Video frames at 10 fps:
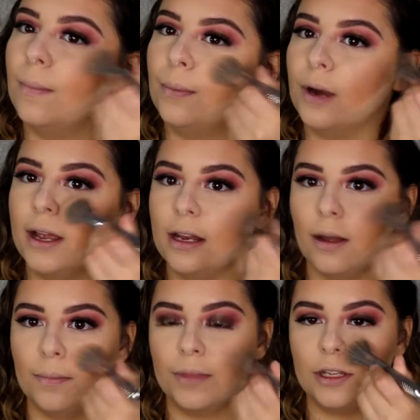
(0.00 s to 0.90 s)
brighten
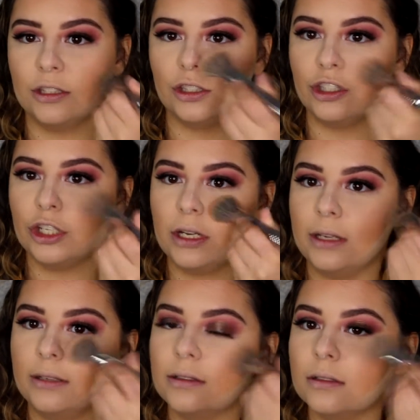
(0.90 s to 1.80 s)
up these
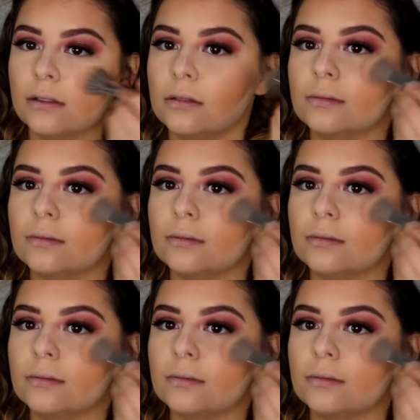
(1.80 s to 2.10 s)
cheeks.